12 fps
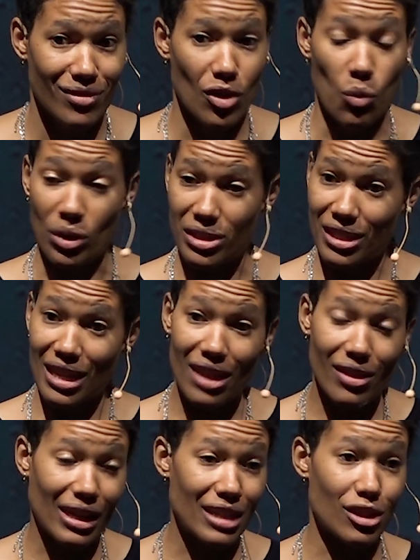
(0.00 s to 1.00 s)
Once again,
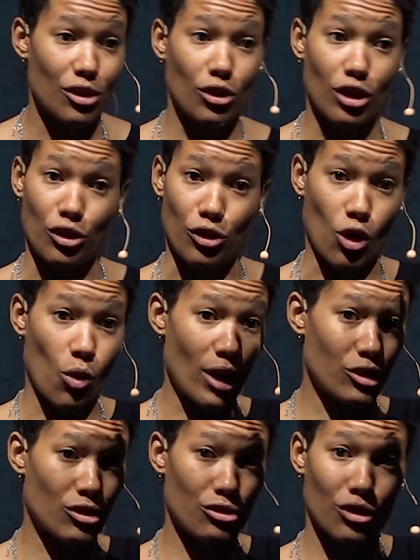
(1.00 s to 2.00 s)
like I said earlier, the
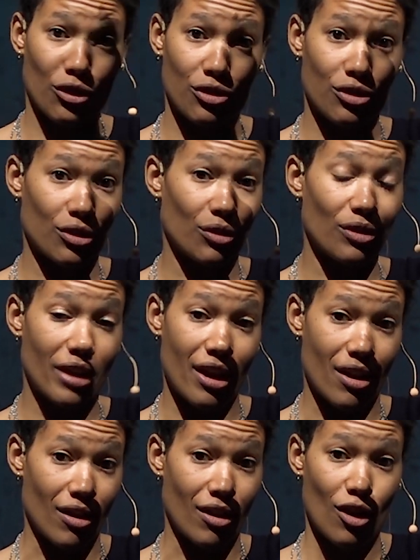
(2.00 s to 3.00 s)
questions are still
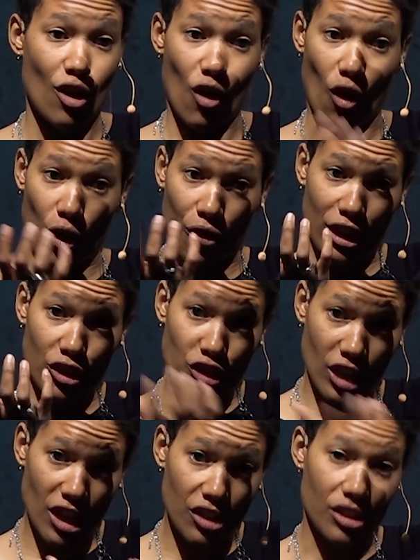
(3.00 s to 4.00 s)
there. All that
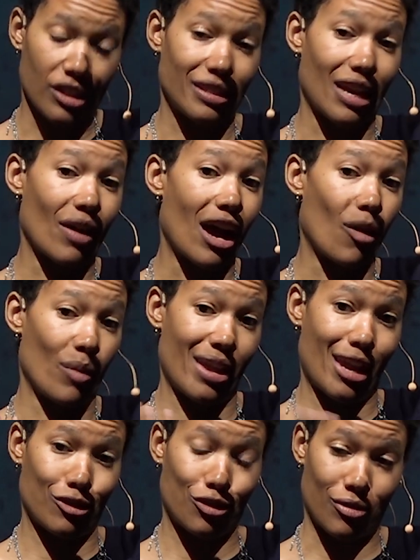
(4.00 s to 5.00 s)
changes is now how we
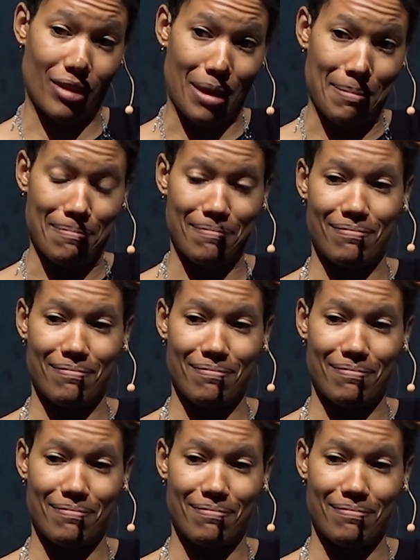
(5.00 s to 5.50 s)
answer them.